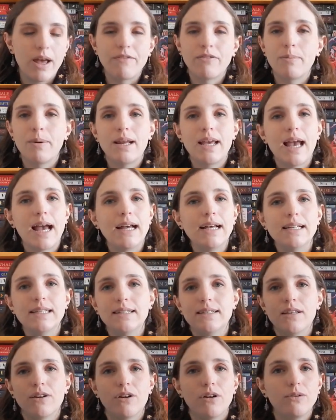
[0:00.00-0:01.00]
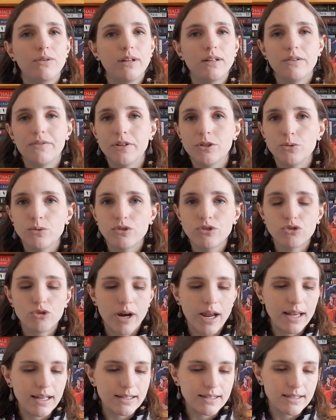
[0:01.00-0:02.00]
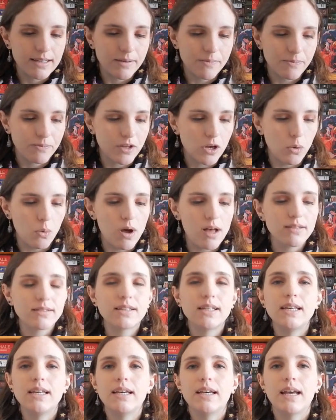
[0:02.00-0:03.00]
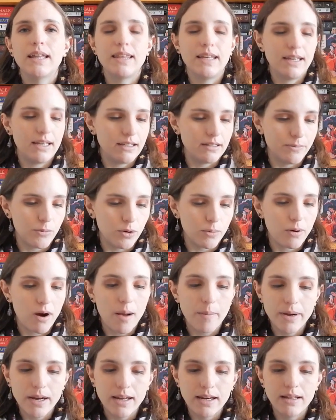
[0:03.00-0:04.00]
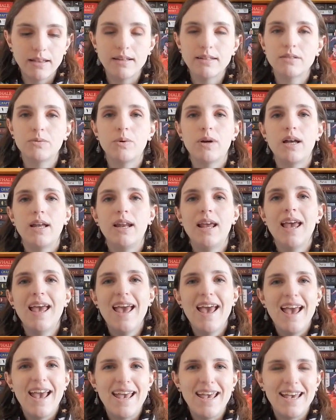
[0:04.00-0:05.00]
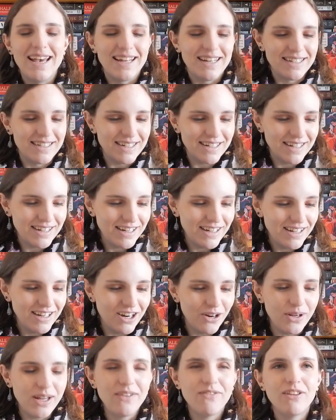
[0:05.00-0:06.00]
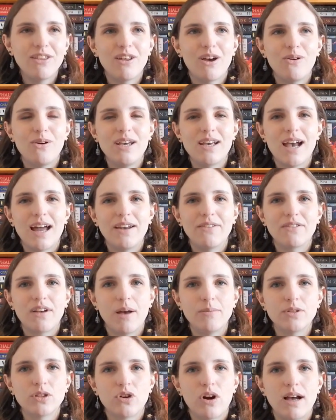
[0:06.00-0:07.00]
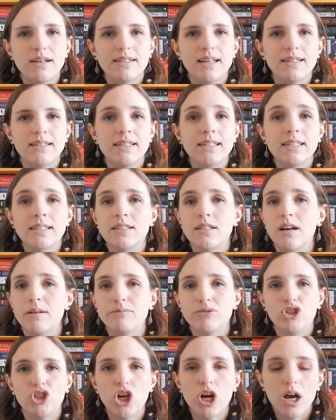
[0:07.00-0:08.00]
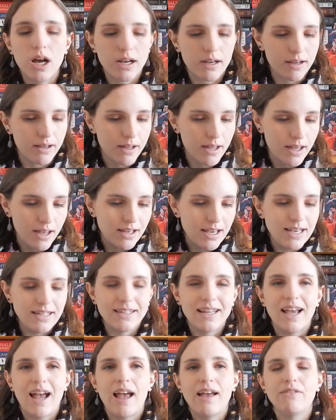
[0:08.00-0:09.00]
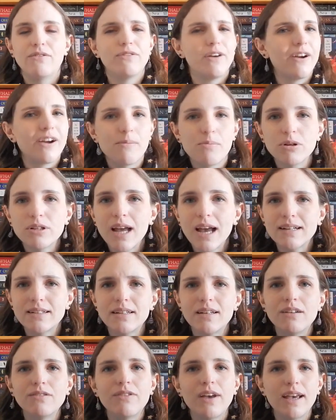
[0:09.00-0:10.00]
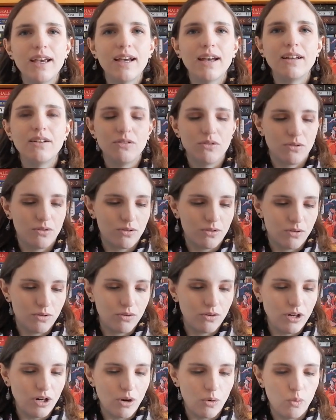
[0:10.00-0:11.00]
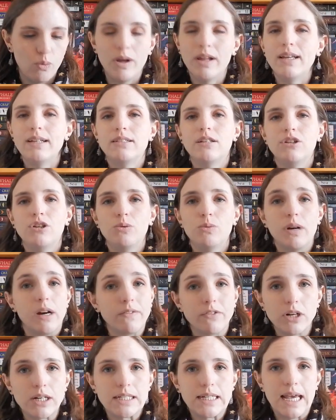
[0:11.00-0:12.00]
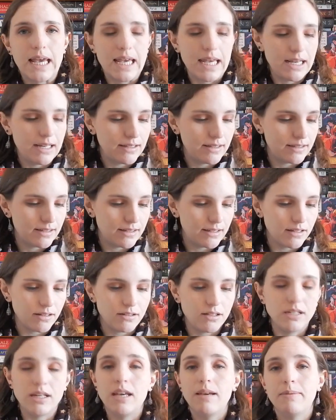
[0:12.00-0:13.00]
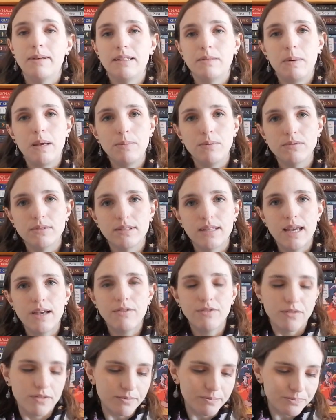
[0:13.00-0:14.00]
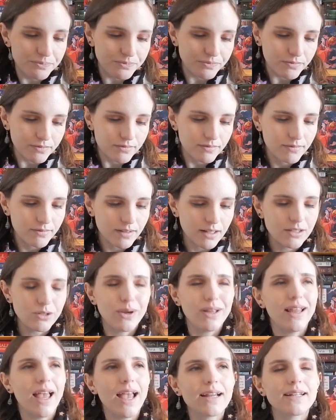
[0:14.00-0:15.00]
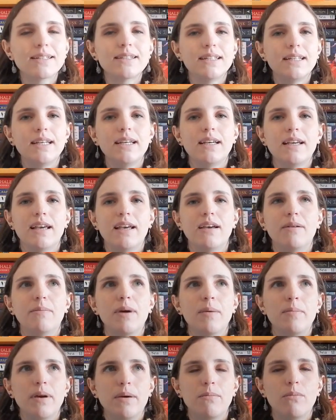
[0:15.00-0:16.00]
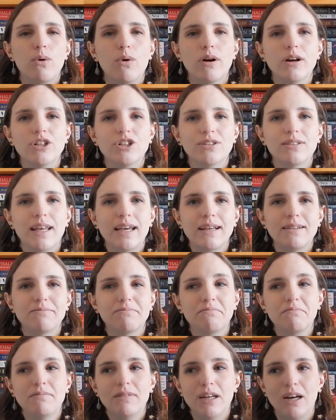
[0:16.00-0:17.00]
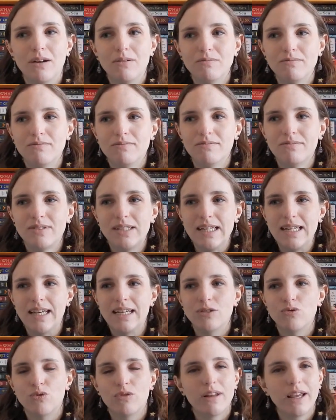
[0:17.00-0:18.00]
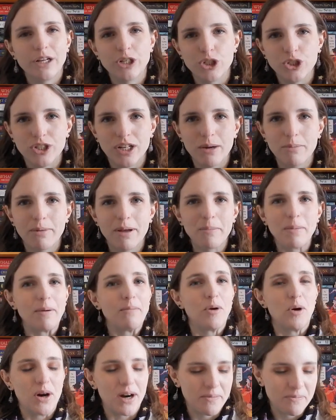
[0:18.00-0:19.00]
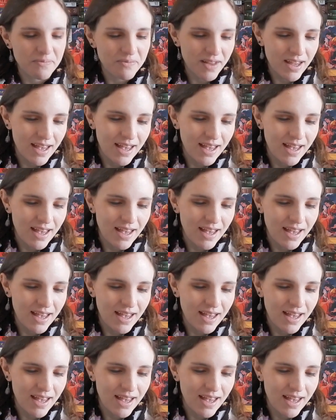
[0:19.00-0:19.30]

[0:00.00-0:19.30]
Everybody has their own individual strengths. Kowalski, I think, is more prominent in this one, and, you know, even though he kind of comes across as this dumb jock, he's very protective and, you know, willing to do whatever it takes to keep his people safe. So I liked seeing him a bit more and just, like, you know, seeing his relationship a bit more.